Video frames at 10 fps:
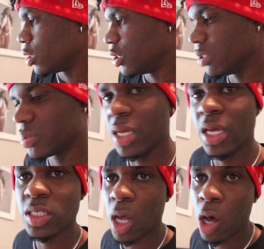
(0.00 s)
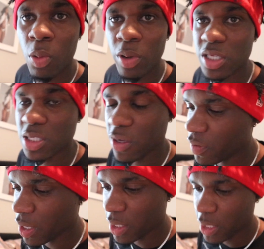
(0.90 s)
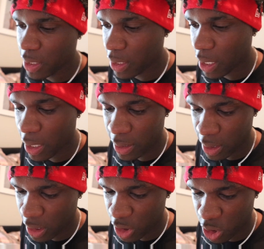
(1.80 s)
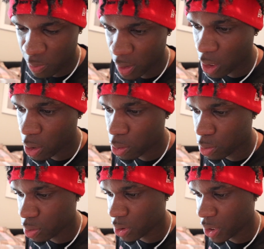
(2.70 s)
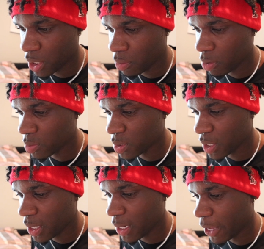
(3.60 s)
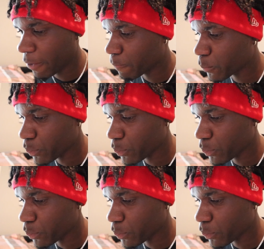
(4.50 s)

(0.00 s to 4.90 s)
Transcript: You know what I'm saying? It's always stuff like that that I that I just be on. You dig what I'm saying? Like